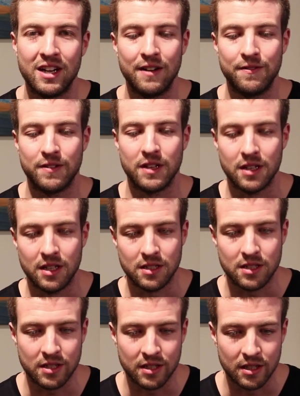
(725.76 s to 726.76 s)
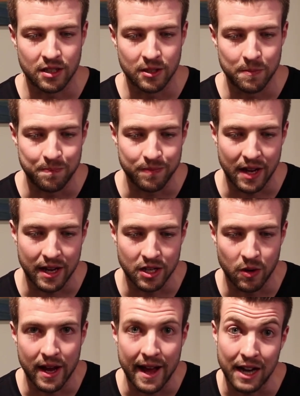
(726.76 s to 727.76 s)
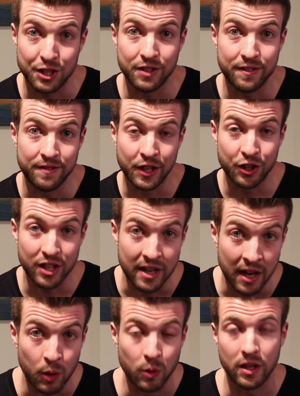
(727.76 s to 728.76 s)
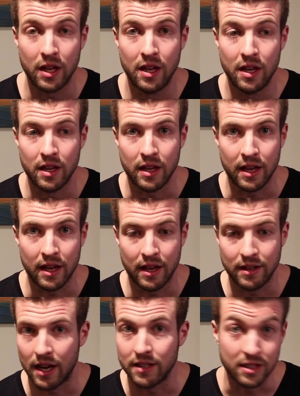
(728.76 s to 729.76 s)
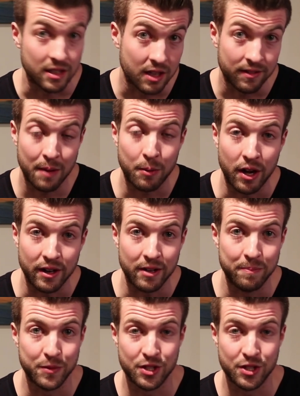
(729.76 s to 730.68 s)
enough until I actually figured it out and I didn't give up on it.